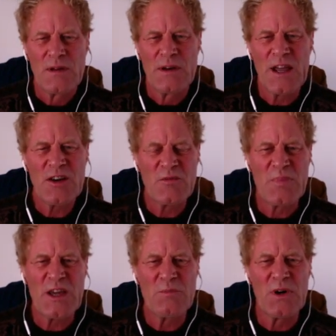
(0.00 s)
native
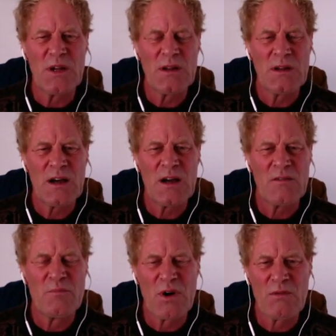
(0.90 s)
people
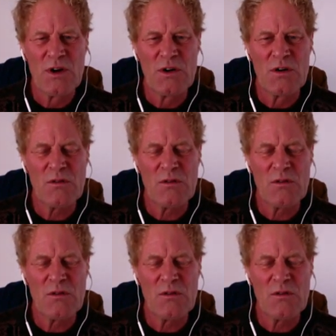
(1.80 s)
of Peru,